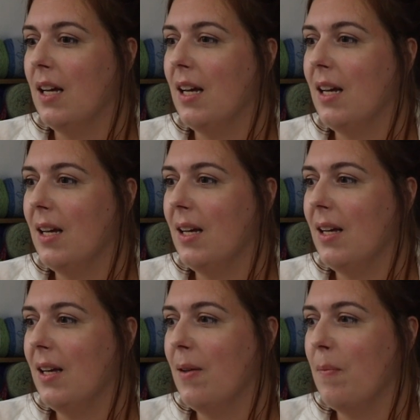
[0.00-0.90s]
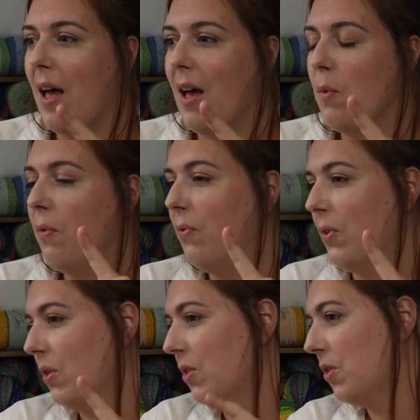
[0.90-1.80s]
I will
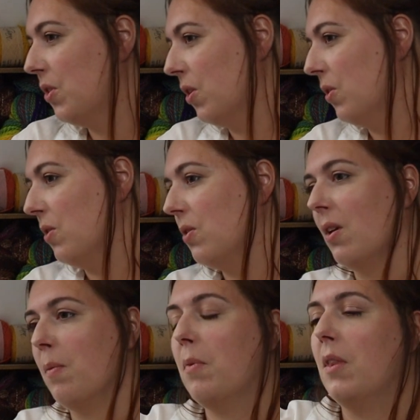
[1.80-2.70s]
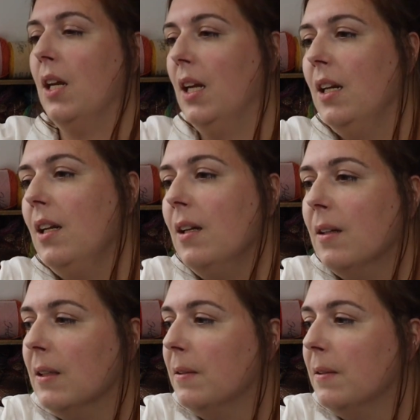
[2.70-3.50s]
first show you something